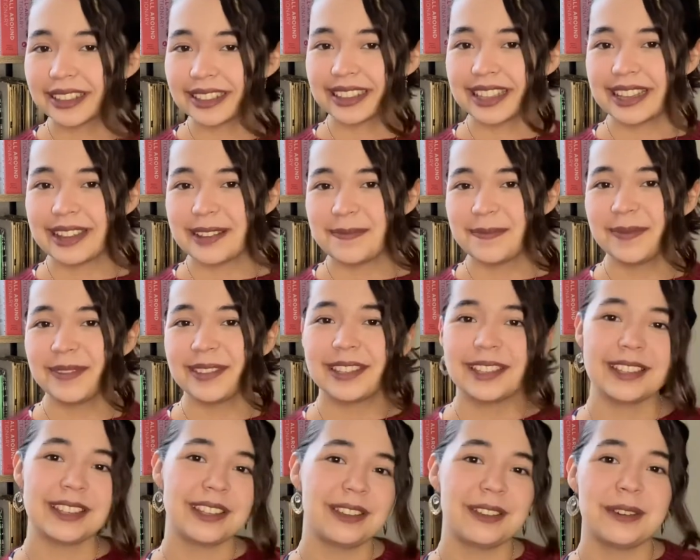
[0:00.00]
them
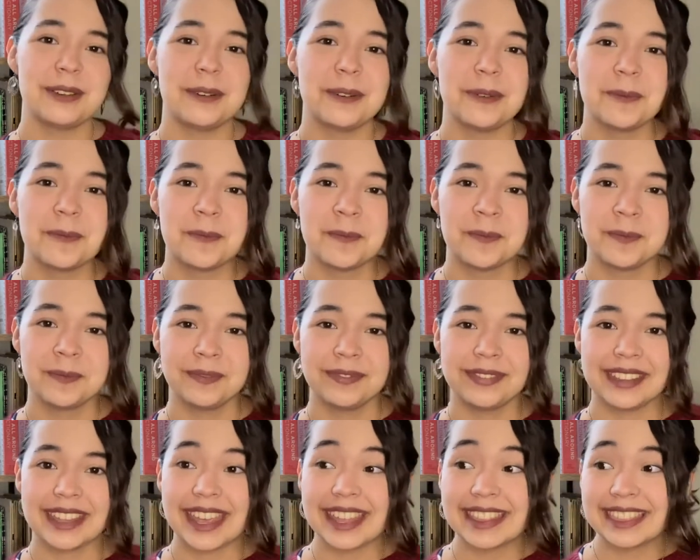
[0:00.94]
to
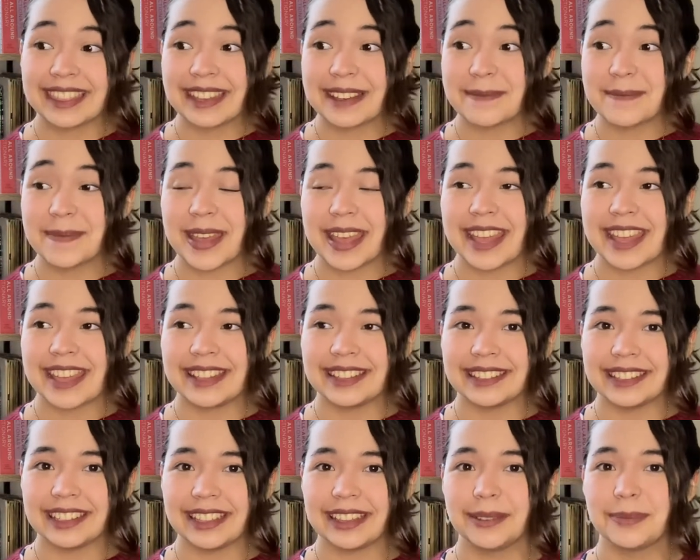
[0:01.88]
get them and
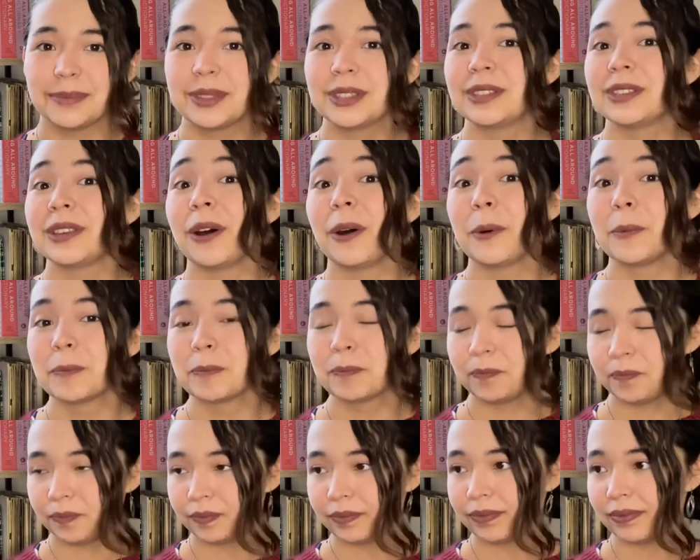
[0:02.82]
see them. So
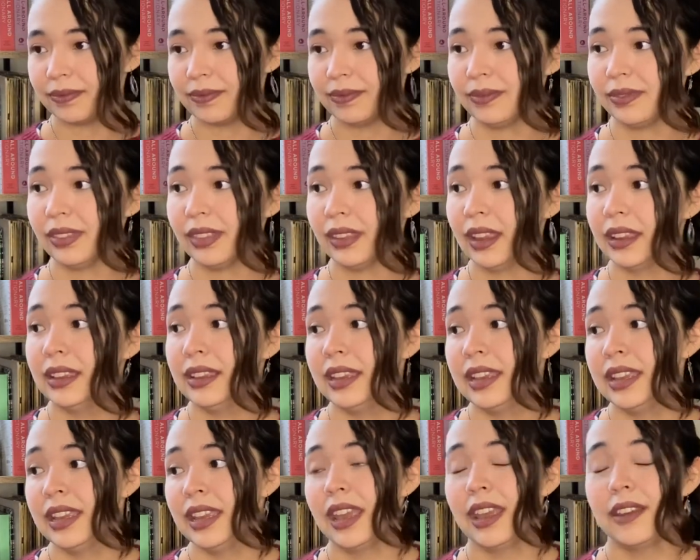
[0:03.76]

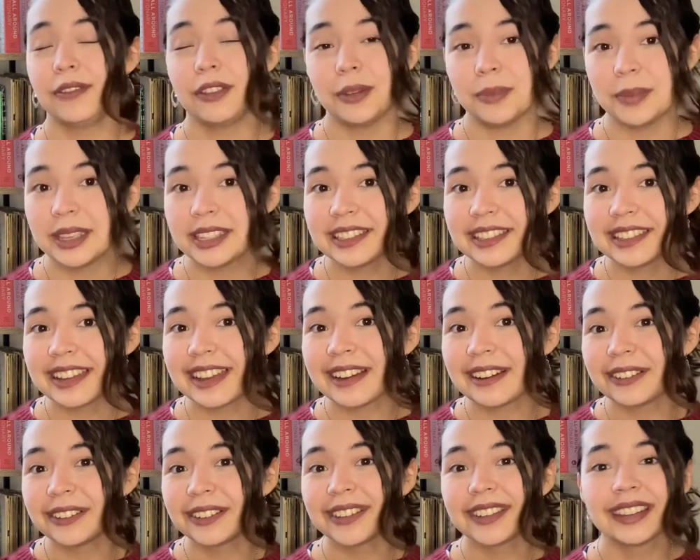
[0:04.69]
if you missed
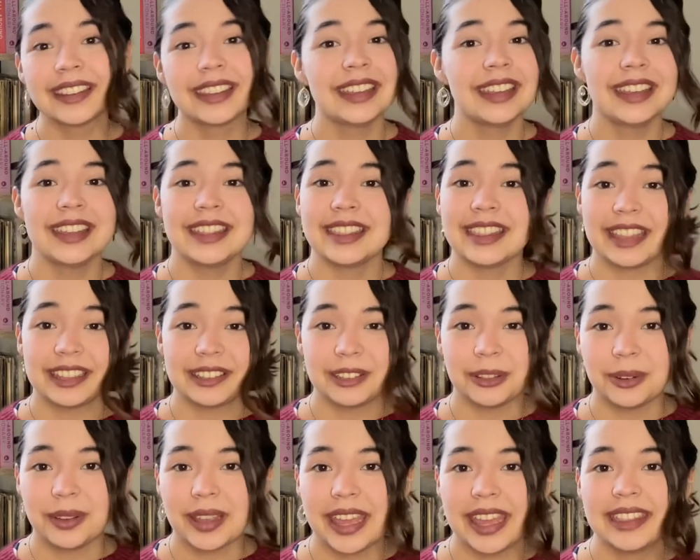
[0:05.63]
out, that's
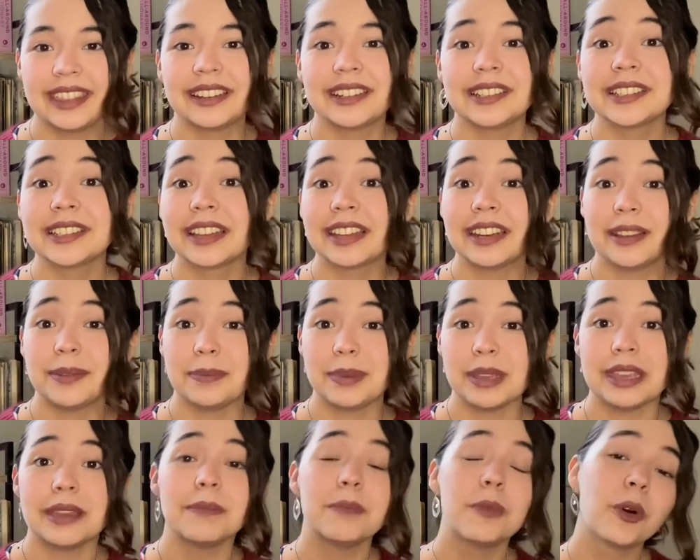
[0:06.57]
okay. There's going to
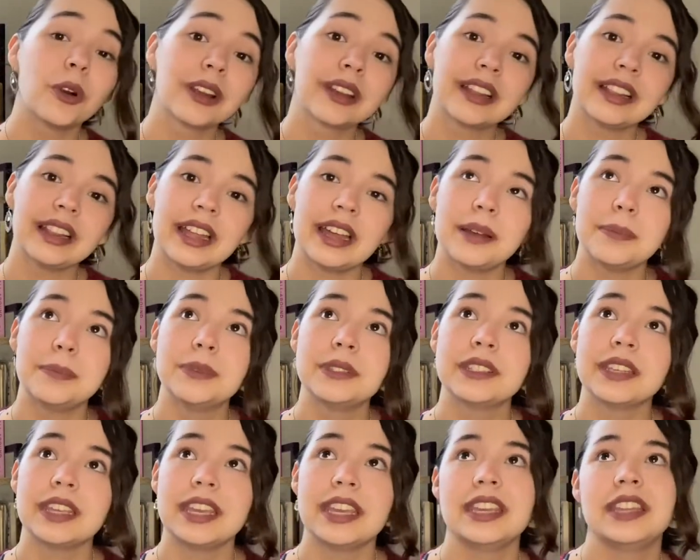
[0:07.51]
be more
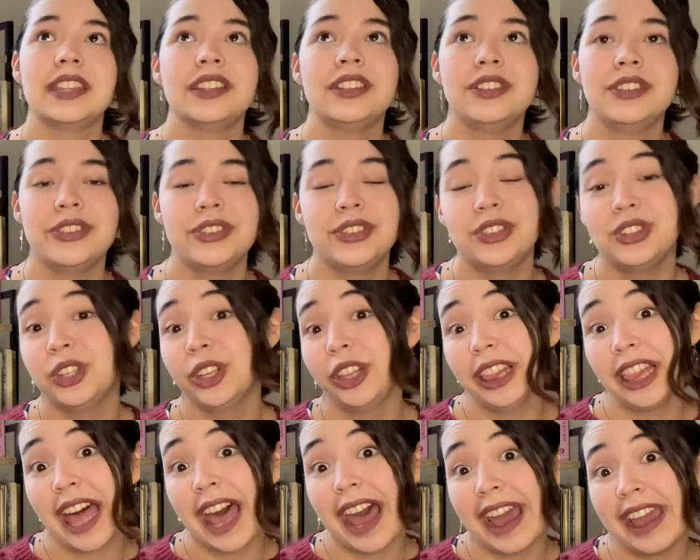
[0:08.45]
clubs in
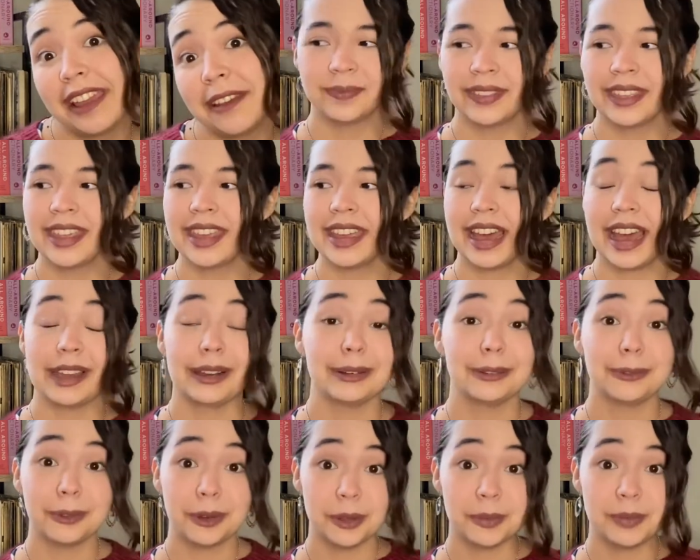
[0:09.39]
July. I
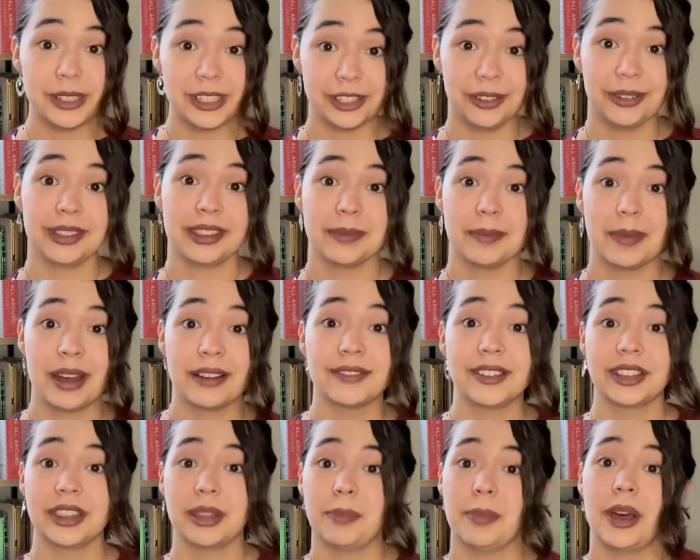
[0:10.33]
will be showing them off
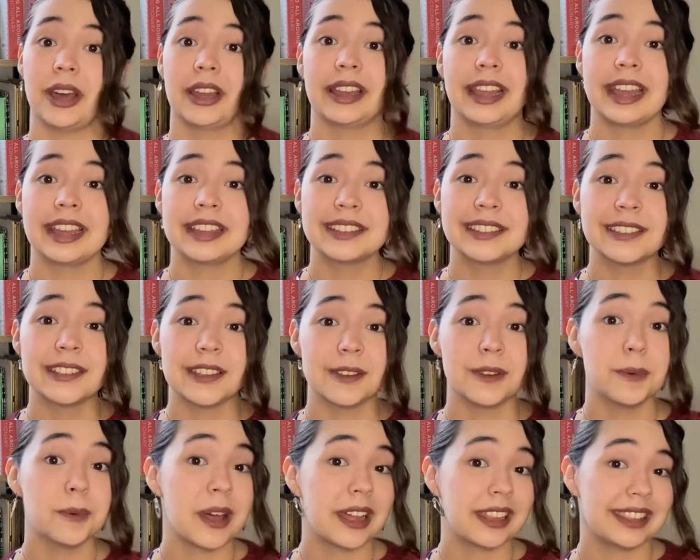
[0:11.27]
on the podcast
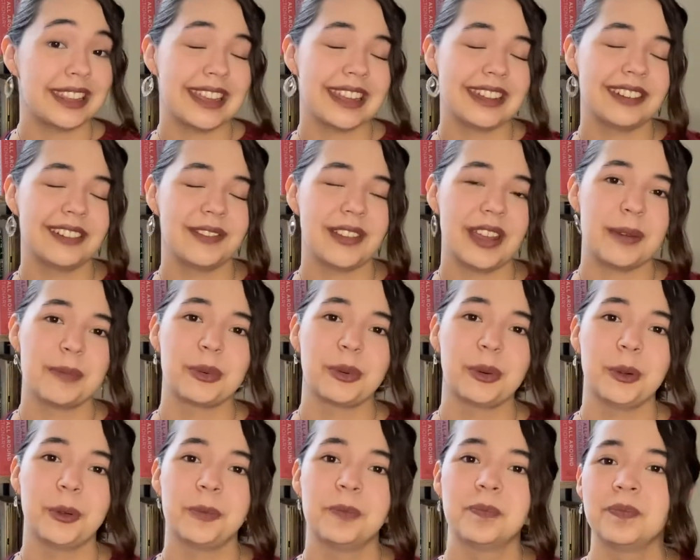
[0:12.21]
too at the end of
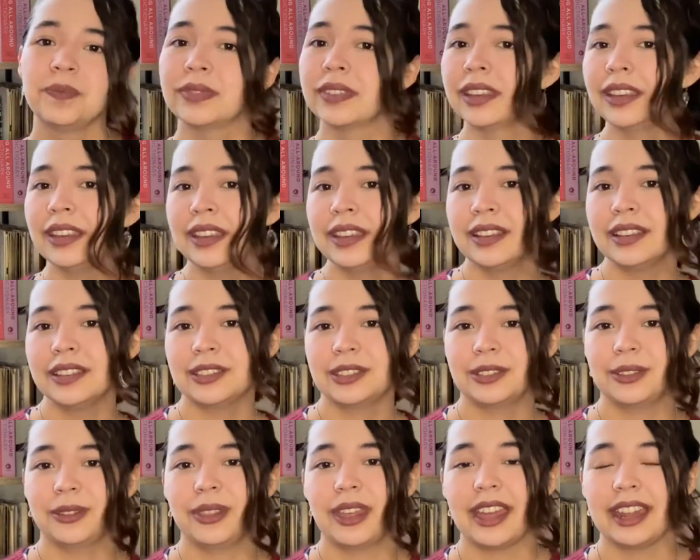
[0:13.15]
April
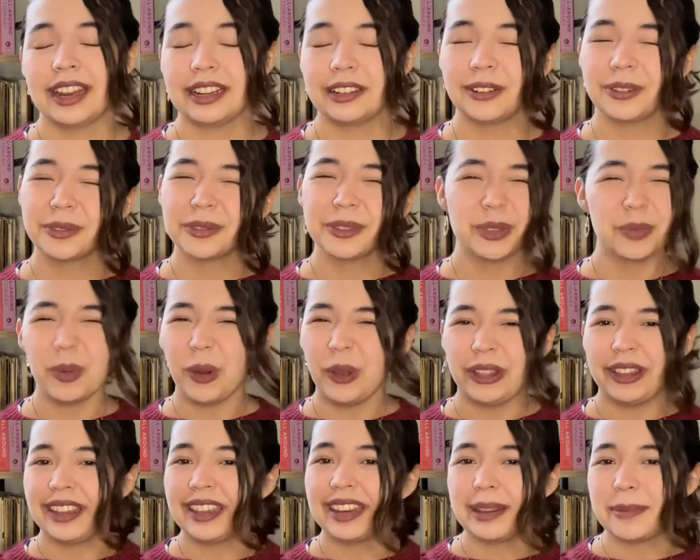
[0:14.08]
so that I don't
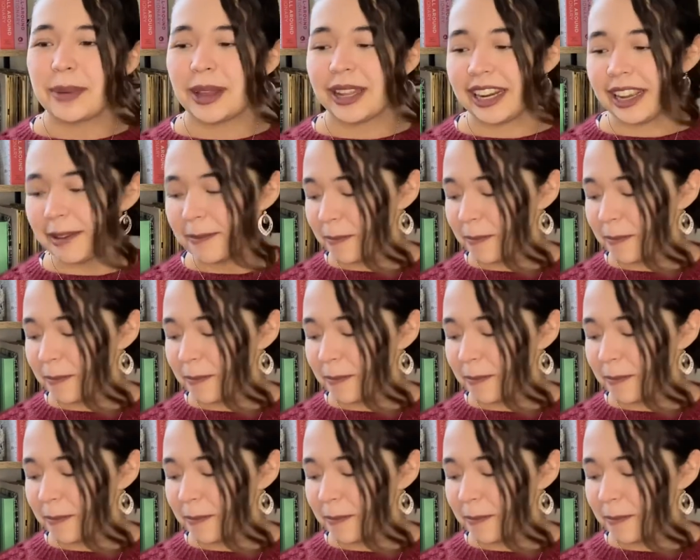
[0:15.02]
spoil anybody.